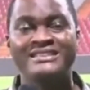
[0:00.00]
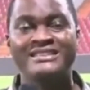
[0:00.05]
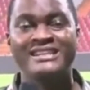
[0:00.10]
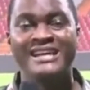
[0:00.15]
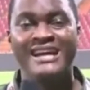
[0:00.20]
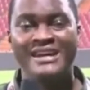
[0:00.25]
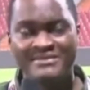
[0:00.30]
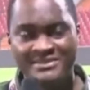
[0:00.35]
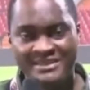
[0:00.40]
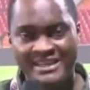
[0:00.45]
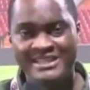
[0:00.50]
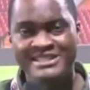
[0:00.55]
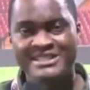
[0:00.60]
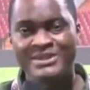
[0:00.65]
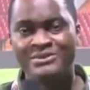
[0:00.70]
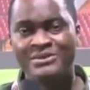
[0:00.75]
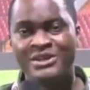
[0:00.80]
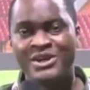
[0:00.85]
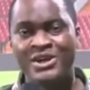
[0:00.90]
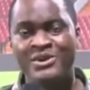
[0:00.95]
Everything has
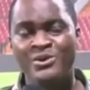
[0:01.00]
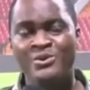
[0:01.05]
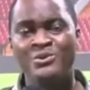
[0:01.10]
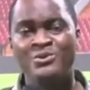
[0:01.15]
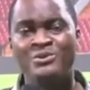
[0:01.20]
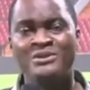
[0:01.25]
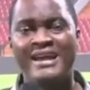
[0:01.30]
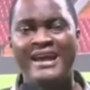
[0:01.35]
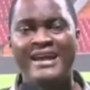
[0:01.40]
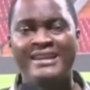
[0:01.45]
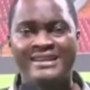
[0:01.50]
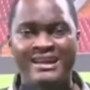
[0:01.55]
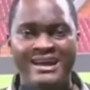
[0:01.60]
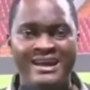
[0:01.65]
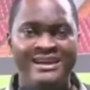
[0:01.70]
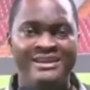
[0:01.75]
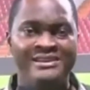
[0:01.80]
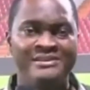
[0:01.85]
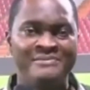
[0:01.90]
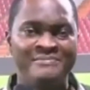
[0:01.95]
looked cool and
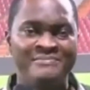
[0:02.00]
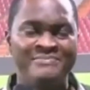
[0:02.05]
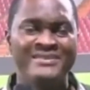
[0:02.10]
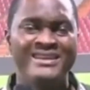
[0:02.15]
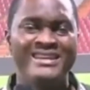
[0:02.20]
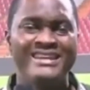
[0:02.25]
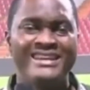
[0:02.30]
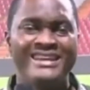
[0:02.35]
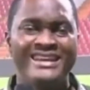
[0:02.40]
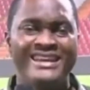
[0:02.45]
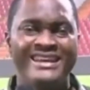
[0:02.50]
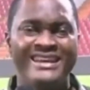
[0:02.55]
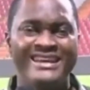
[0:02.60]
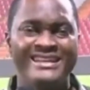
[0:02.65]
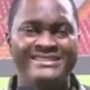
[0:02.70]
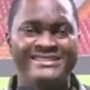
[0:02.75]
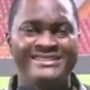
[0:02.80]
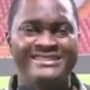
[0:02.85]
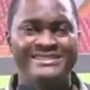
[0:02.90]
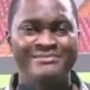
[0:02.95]
calm.
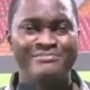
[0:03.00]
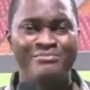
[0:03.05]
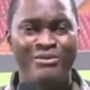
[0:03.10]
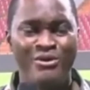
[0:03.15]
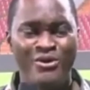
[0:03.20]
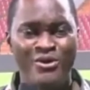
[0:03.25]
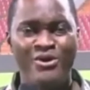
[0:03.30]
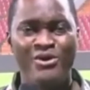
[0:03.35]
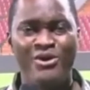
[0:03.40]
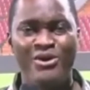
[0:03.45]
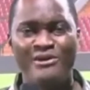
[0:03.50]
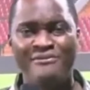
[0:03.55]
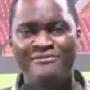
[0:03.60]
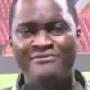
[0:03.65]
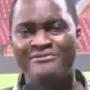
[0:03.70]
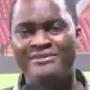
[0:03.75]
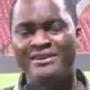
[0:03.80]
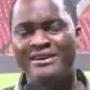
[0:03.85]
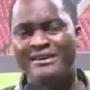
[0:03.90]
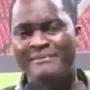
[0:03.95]
It's more of
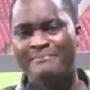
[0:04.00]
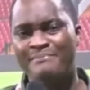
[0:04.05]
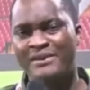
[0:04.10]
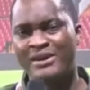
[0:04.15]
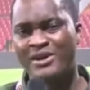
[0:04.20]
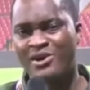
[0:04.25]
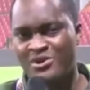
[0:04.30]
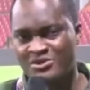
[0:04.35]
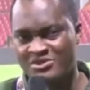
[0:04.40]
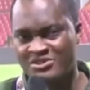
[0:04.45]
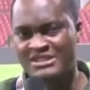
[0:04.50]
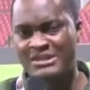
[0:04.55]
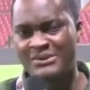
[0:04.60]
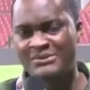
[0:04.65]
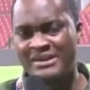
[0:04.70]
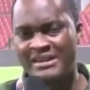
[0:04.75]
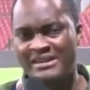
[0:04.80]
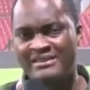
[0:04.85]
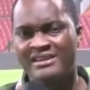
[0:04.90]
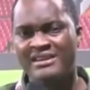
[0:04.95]

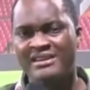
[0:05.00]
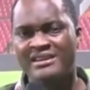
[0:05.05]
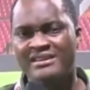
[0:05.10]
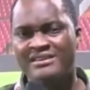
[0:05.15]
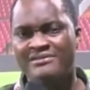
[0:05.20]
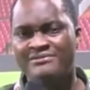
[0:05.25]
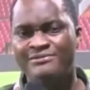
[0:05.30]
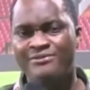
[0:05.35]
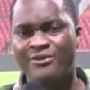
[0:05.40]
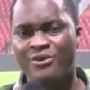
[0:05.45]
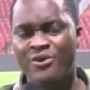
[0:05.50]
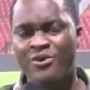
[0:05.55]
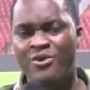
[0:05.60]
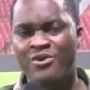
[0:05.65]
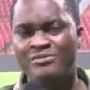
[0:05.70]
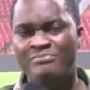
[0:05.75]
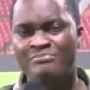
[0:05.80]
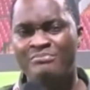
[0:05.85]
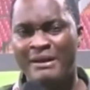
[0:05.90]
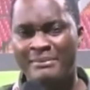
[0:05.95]
precautionary for
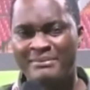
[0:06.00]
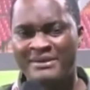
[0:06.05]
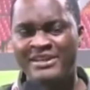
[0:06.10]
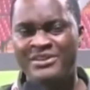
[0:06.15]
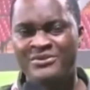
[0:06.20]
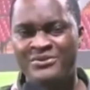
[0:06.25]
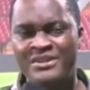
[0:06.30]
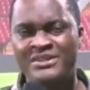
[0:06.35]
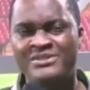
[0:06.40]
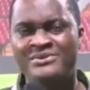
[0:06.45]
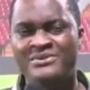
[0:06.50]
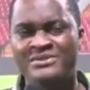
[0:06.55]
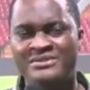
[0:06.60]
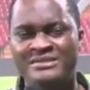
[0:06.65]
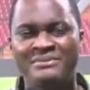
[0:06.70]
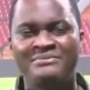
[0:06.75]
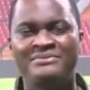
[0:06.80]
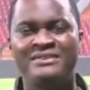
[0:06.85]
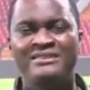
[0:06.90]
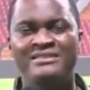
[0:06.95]
Baba Idrisu,
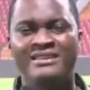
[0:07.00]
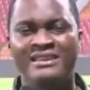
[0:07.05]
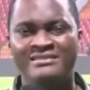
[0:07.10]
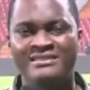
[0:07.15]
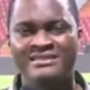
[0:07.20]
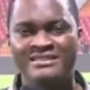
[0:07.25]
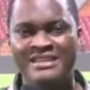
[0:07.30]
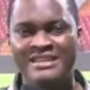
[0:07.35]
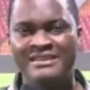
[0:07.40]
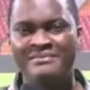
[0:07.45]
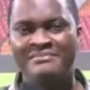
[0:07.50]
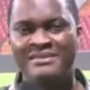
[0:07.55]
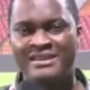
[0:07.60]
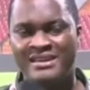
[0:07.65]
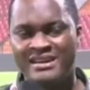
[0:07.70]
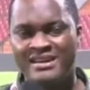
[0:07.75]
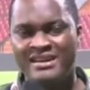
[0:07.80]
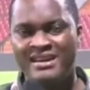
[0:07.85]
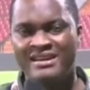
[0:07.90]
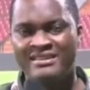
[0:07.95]
something that the team,
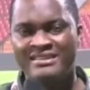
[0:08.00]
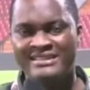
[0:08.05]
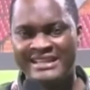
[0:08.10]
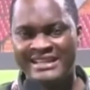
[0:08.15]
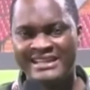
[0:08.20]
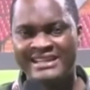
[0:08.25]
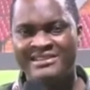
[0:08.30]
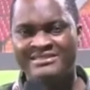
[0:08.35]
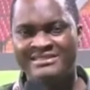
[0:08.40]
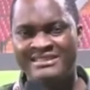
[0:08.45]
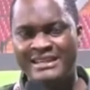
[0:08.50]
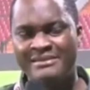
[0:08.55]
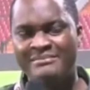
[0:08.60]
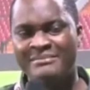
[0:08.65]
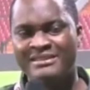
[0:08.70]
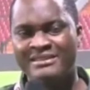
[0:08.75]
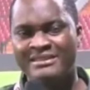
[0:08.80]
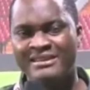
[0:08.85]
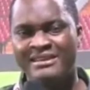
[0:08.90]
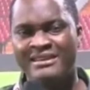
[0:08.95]
the technical team
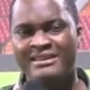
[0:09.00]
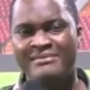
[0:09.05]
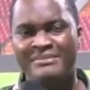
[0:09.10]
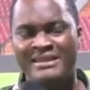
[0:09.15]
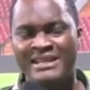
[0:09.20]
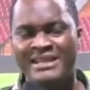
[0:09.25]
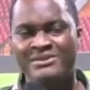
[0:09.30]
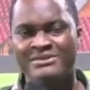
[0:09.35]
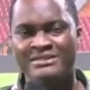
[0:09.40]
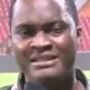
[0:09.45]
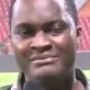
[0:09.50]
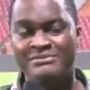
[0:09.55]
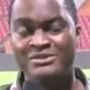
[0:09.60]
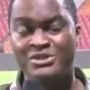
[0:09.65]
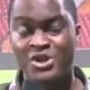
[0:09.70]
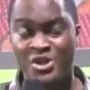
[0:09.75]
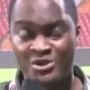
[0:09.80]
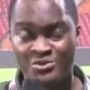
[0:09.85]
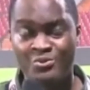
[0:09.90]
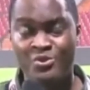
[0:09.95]
and the medical team do
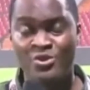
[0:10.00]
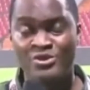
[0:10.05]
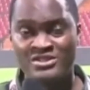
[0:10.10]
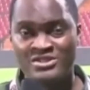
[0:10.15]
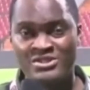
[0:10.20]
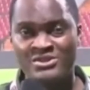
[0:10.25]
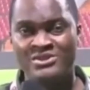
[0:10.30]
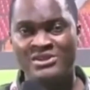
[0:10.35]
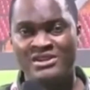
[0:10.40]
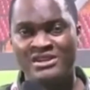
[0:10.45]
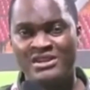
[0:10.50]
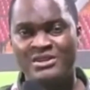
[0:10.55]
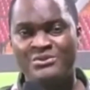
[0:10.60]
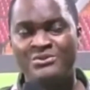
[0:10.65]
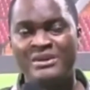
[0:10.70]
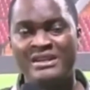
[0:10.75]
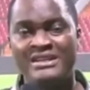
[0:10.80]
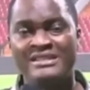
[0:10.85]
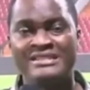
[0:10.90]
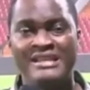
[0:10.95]
not want to
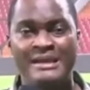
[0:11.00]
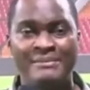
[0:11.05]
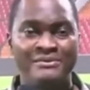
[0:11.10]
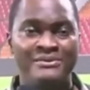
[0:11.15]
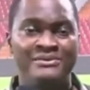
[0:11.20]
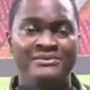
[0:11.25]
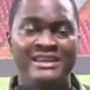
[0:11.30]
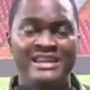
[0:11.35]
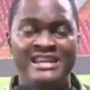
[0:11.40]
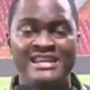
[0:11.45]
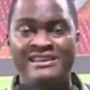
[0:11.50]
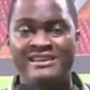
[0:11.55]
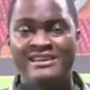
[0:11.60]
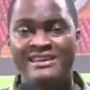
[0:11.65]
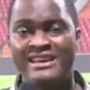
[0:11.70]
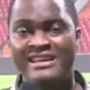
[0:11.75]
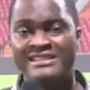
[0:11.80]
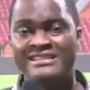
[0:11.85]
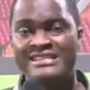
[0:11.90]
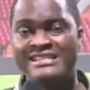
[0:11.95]
really step on. He
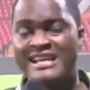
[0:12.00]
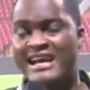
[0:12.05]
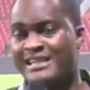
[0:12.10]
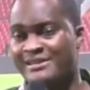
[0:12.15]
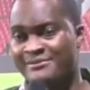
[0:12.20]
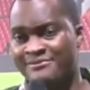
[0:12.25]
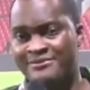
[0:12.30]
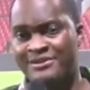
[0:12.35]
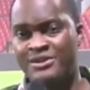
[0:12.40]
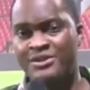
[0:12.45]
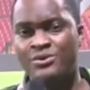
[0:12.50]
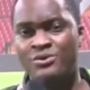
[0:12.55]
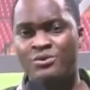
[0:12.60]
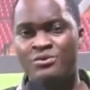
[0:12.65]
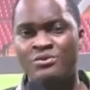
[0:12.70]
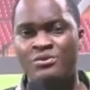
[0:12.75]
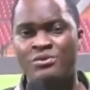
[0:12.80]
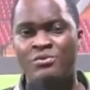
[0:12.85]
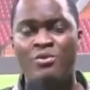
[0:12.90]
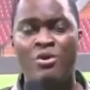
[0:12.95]
just had a few
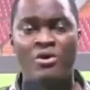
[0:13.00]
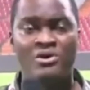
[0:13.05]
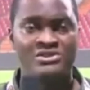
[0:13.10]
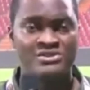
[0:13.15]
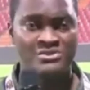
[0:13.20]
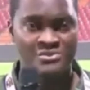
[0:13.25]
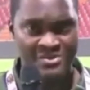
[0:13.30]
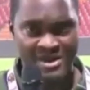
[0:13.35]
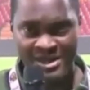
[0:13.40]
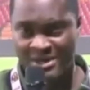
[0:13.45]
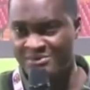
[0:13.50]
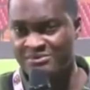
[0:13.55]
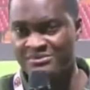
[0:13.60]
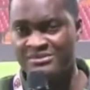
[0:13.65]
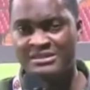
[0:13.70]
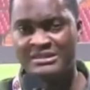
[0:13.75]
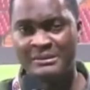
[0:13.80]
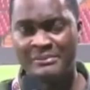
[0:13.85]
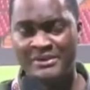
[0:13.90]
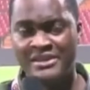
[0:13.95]
walks around
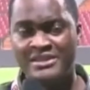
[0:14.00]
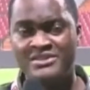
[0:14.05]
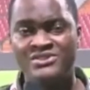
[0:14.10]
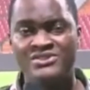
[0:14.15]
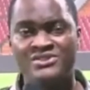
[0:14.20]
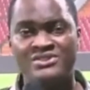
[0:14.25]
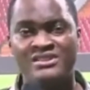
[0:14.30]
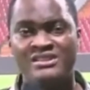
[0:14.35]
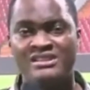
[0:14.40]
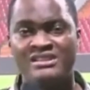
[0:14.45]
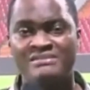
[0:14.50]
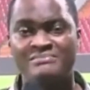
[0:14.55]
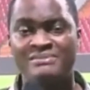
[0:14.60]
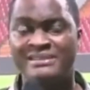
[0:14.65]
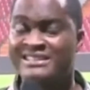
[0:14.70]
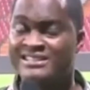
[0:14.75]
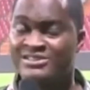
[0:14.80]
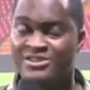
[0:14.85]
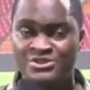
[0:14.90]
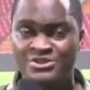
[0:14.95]
the pitch, but
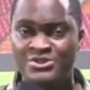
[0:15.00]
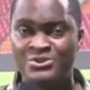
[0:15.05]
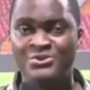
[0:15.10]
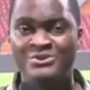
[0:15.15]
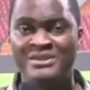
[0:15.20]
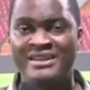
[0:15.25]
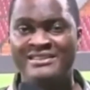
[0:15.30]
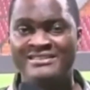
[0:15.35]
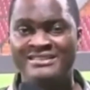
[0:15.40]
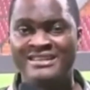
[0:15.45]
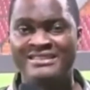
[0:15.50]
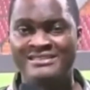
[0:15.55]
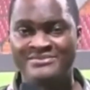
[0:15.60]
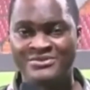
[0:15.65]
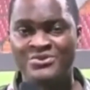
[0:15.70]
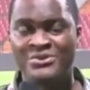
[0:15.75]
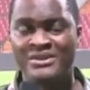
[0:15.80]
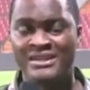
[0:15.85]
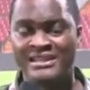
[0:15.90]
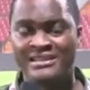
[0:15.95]
did not do the intensive
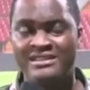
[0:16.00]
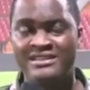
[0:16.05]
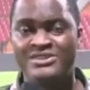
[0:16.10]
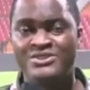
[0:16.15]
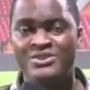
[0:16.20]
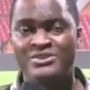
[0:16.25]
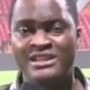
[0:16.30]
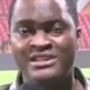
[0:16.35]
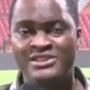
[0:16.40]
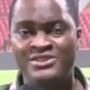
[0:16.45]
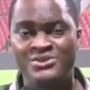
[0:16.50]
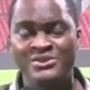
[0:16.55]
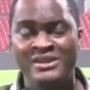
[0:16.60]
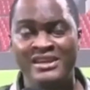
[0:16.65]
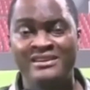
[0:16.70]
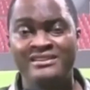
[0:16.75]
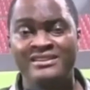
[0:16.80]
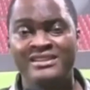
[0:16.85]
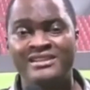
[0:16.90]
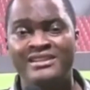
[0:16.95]
training. Joe Daddy Jr.
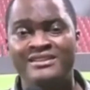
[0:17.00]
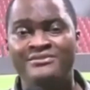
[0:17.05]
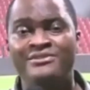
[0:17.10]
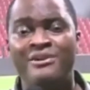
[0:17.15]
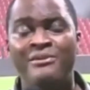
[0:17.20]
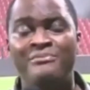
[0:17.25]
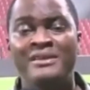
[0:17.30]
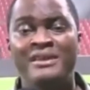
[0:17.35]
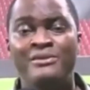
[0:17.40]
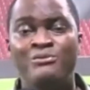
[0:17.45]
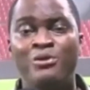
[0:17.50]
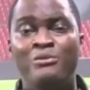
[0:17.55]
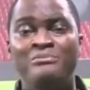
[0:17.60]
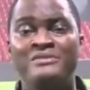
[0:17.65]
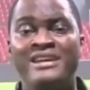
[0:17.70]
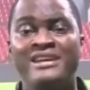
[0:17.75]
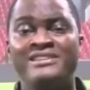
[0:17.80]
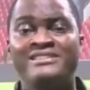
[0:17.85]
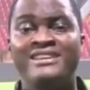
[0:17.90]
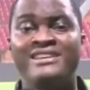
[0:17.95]
from the Rumdi
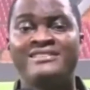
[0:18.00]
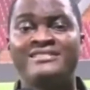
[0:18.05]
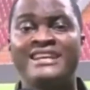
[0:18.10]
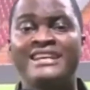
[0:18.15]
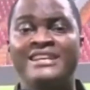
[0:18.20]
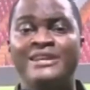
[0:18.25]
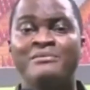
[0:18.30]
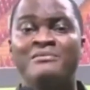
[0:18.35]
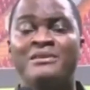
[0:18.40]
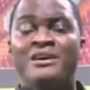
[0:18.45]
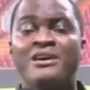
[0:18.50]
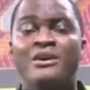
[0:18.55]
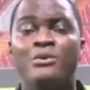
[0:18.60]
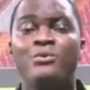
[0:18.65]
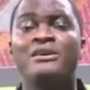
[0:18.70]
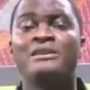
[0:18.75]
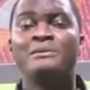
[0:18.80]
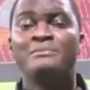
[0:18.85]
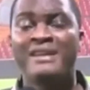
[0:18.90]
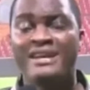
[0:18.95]
Ajah Stadium,
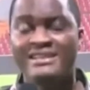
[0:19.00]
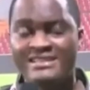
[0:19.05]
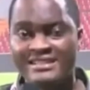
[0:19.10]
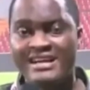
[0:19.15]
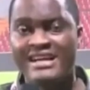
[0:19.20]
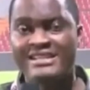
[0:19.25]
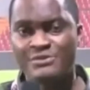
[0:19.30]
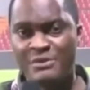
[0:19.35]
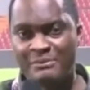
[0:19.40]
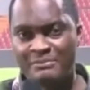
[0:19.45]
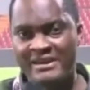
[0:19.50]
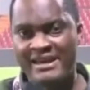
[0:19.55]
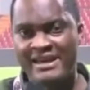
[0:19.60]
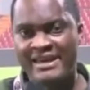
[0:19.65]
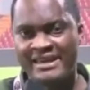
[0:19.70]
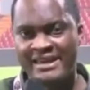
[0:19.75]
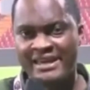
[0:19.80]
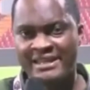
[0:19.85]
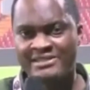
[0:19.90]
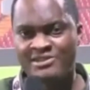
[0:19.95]
where the Black Stars will play
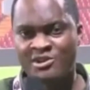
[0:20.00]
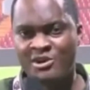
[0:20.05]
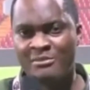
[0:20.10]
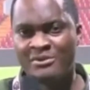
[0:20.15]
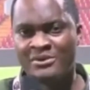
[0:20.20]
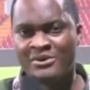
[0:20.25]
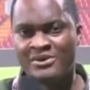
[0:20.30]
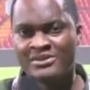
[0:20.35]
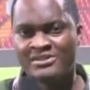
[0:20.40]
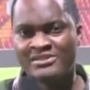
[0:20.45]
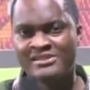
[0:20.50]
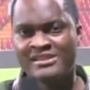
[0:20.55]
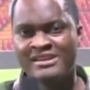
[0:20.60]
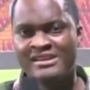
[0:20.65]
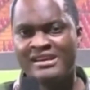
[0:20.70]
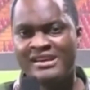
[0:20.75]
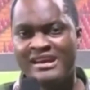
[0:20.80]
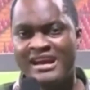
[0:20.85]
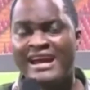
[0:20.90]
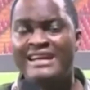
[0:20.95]
against Comoros
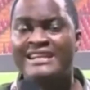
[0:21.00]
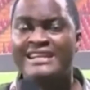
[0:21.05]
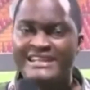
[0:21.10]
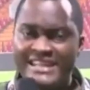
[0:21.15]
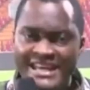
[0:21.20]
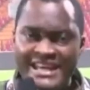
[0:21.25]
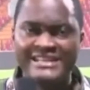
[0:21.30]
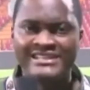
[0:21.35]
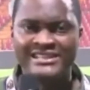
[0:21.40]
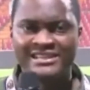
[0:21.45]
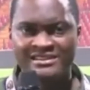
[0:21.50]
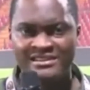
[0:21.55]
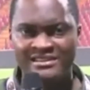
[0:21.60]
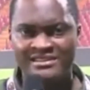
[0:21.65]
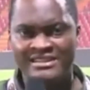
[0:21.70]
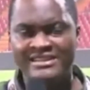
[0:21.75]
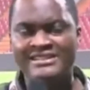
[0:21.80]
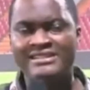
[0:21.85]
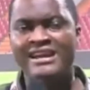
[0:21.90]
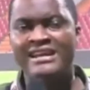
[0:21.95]
and indeed
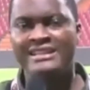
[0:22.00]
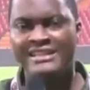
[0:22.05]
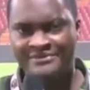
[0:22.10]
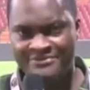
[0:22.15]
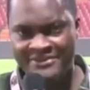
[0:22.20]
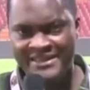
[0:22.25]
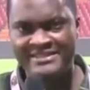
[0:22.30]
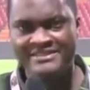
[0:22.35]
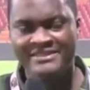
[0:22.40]
decide their fate.